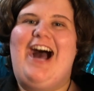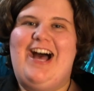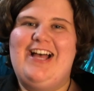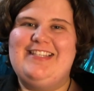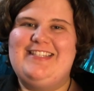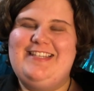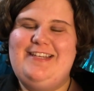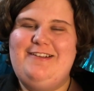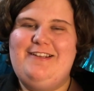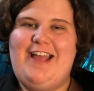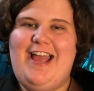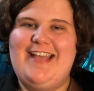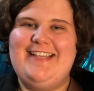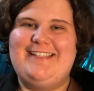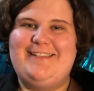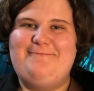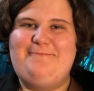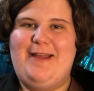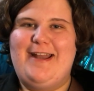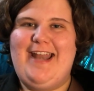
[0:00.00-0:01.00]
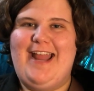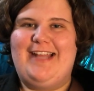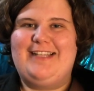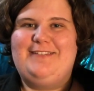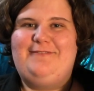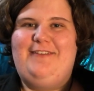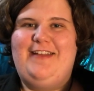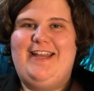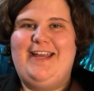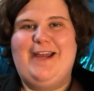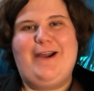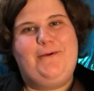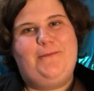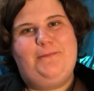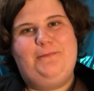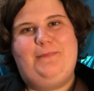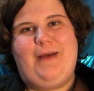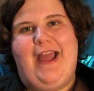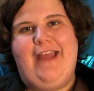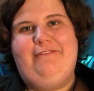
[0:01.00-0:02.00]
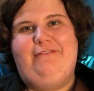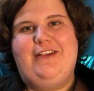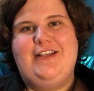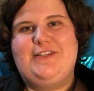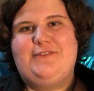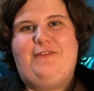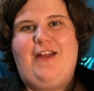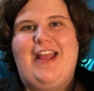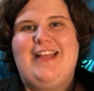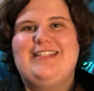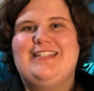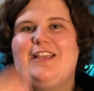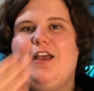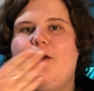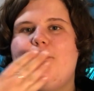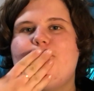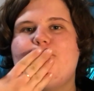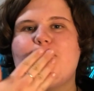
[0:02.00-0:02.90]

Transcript: I'll see you guys in my next video. Bye, fish friends.